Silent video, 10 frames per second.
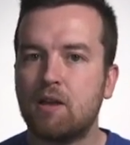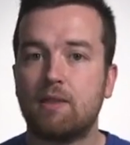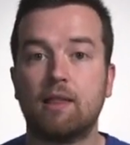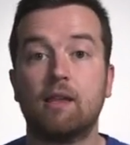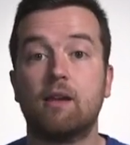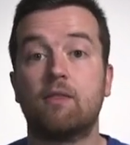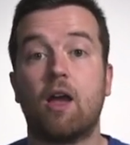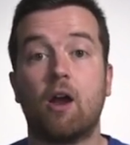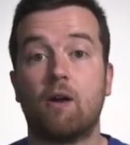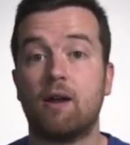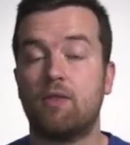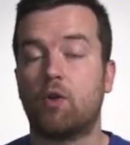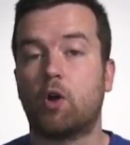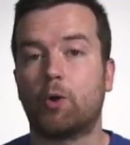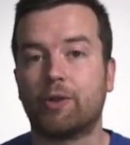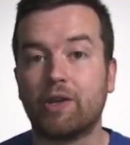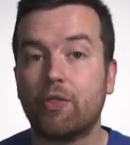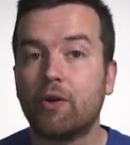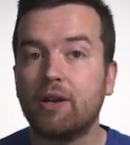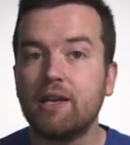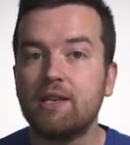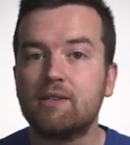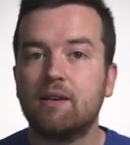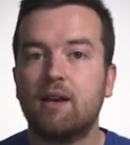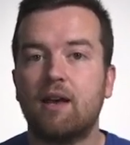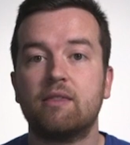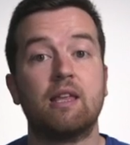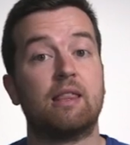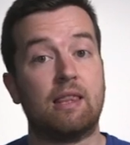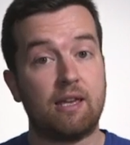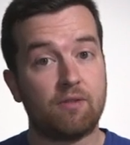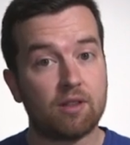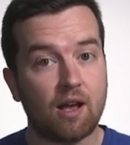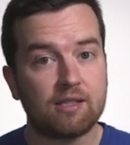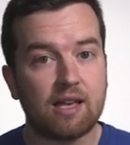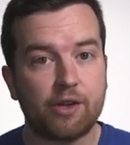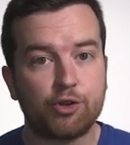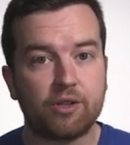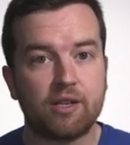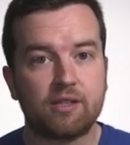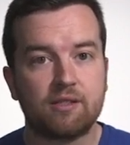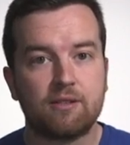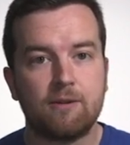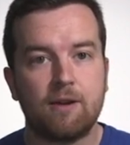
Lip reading: They're in their early 30s. They live in Los Angeles.